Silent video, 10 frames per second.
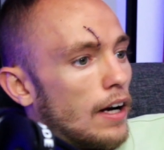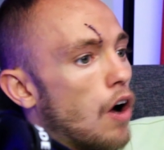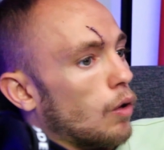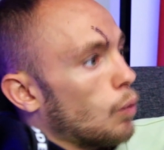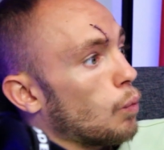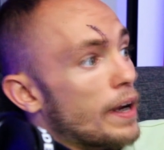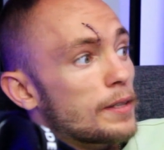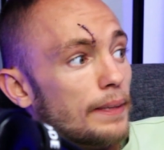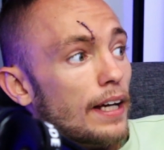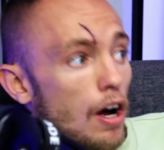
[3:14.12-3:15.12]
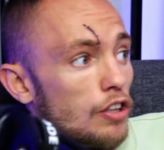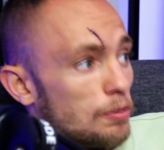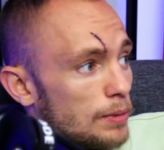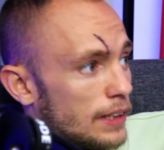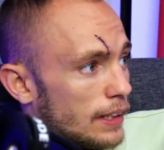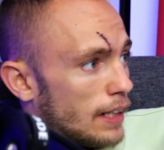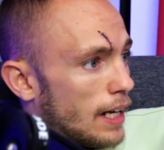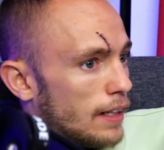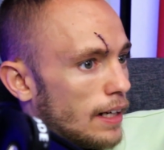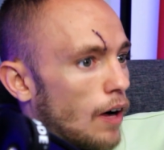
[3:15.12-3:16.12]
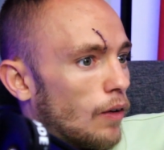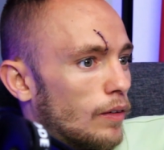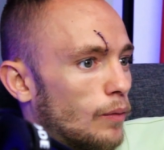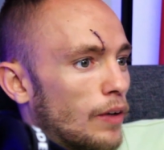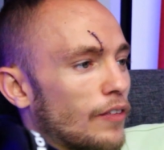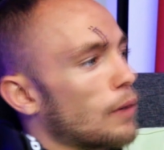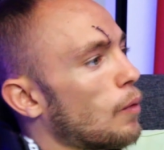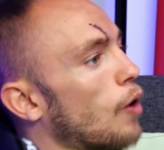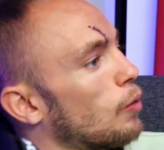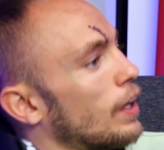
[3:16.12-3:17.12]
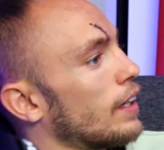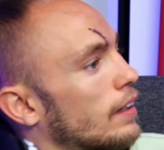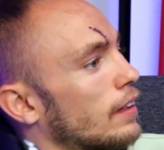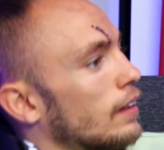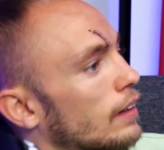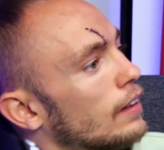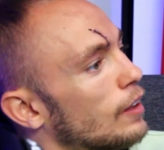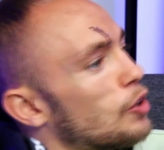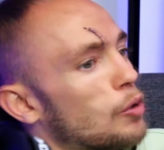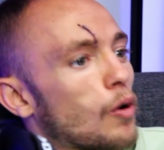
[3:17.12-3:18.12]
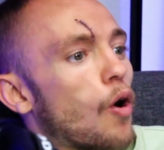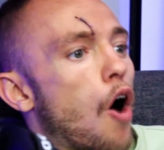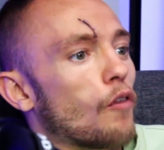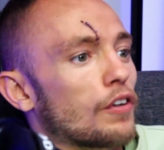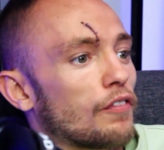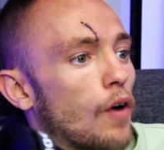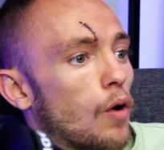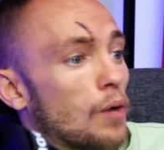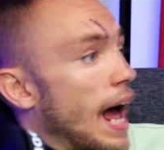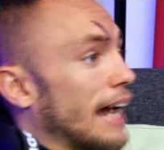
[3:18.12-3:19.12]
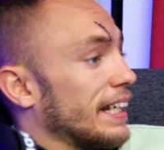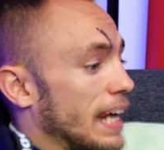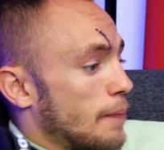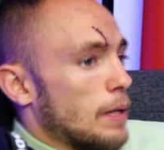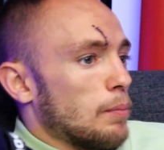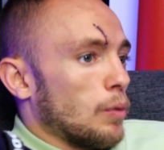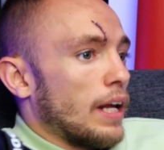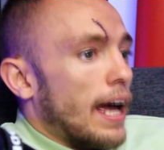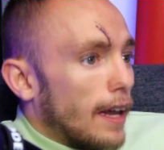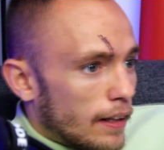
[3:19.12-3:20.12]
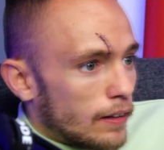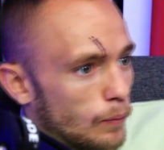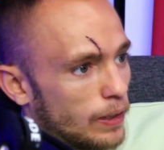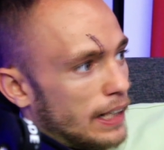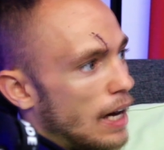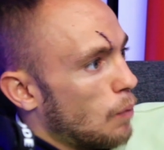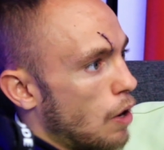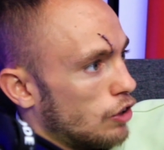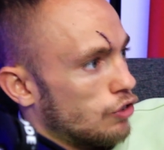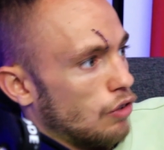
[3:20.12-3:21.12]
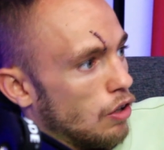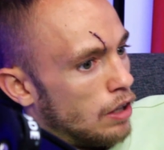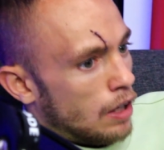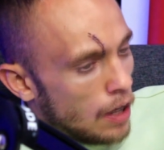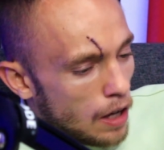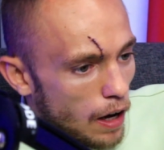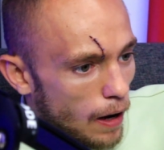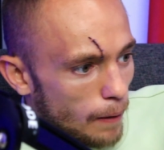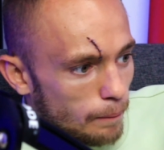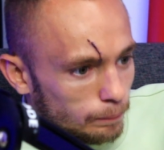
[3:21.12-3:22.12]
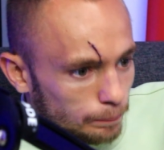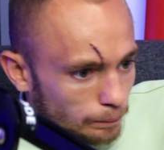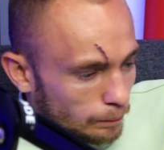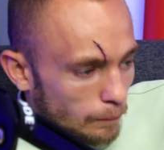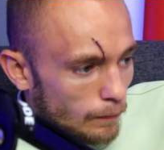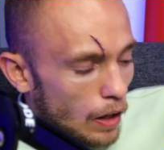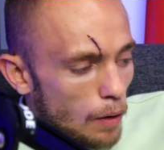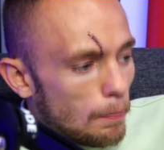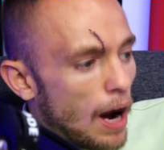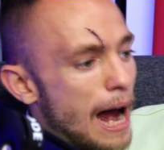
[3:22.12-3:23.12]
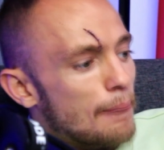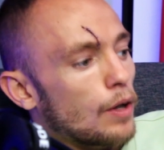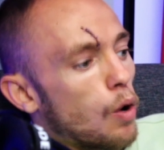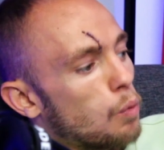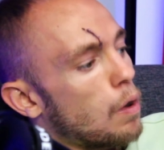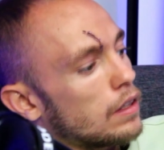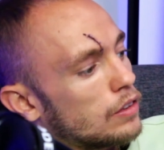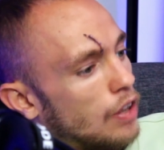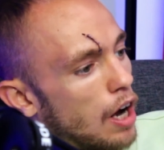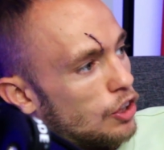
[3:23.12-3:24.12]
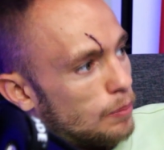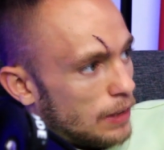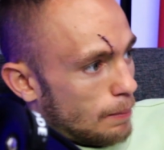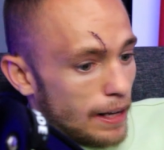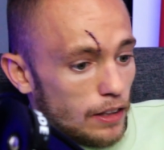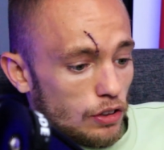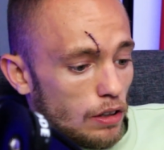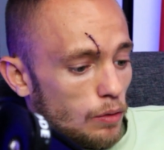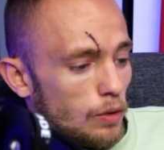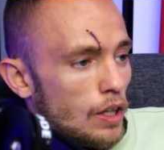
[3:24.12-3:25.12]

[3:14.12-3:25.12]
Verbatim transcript: I can't always be hundred percent there. Now we're in a world where you can yeah. do a lot over the phone and get people there mm. when the network's strong. Um, but I am no one's hundred percent manager. Mm.